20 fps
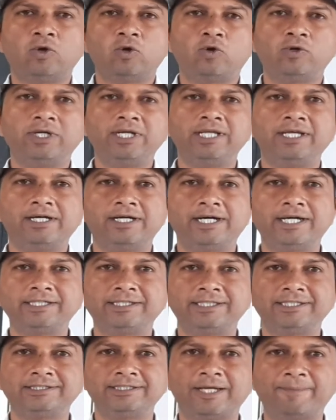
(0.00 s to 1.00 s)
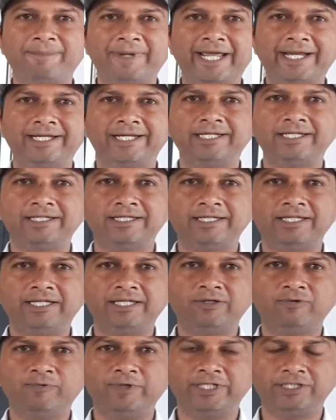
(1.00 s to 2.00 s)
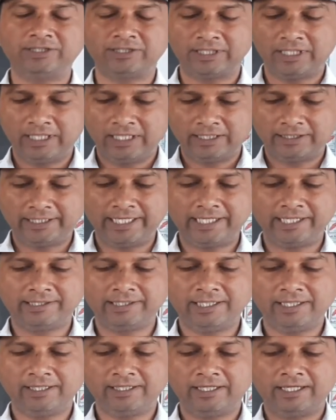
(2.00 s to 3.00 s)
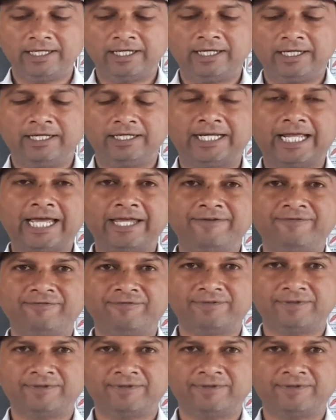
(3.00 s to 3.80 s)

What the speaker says: only Earth is the planet in which there is a life